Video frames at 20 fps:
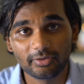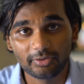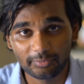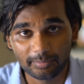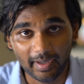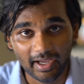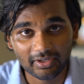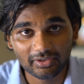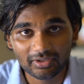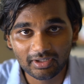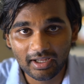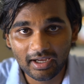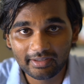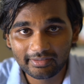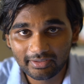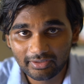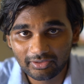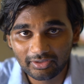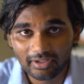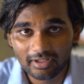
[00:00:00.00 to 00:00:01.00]

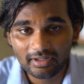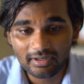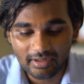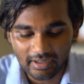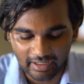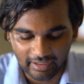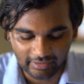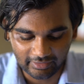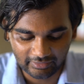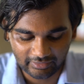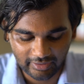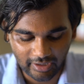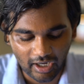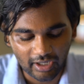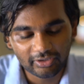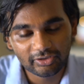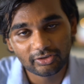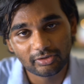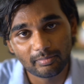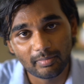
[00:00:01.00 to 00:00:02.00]
specializes in is
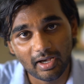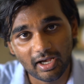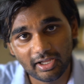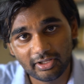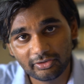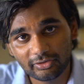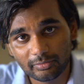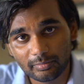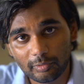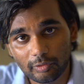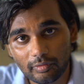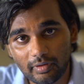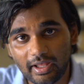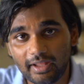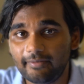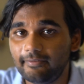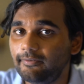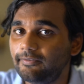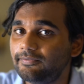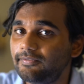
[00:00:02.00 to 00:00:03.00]
customizable
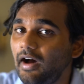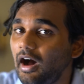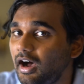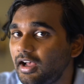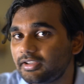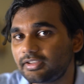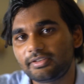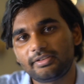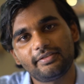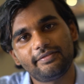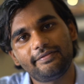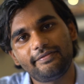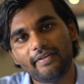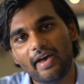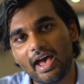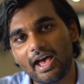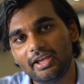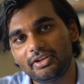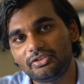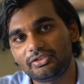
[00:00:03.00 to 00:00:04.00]
and fast
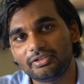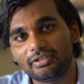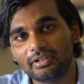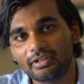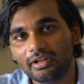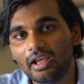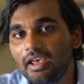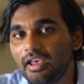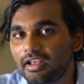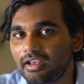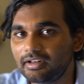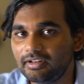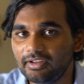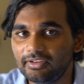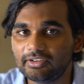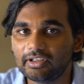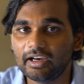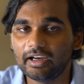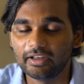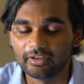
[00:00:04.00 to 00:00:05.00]
fashion
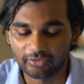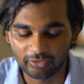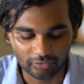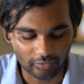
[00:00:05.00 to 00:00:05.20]
design.